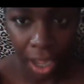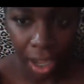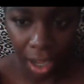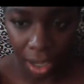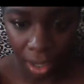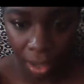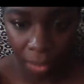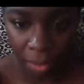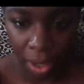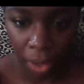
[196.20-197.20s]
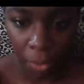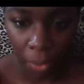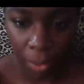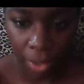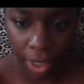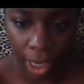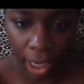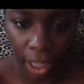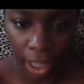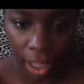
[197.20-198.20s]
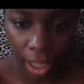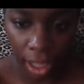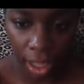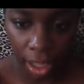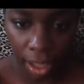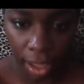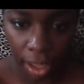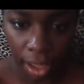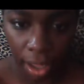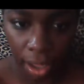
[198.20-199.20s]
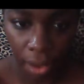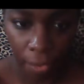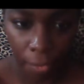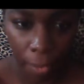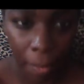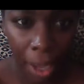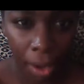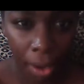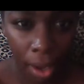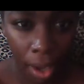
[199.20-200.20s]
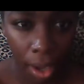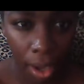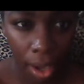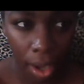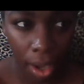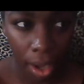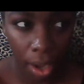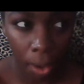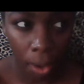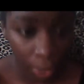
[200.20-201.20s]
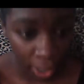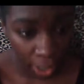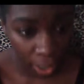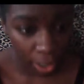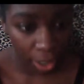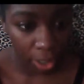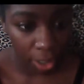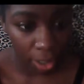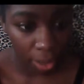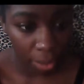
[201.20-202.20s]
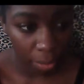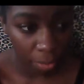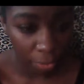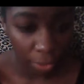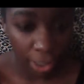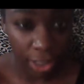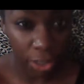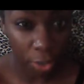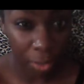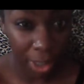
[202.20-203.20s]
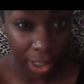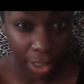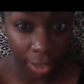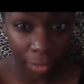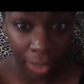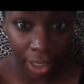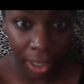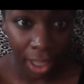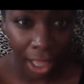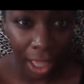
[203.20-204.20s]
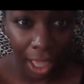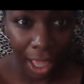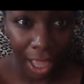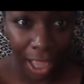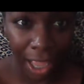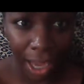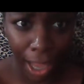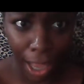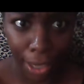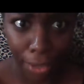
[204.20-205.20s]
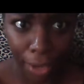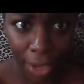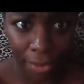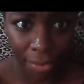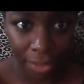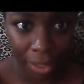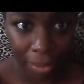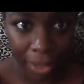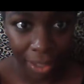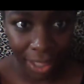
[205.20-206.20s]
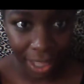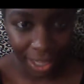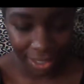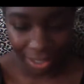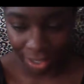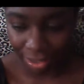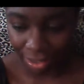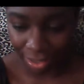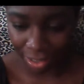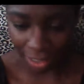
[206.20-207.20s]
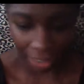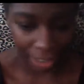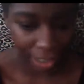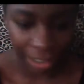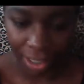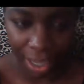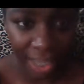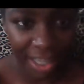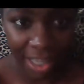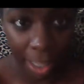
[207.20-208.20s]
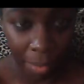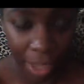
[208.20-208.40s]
Um, we were dating for about a week before he told me he loved me. And I didn't know how to feel about that. So I was like, I didn't say it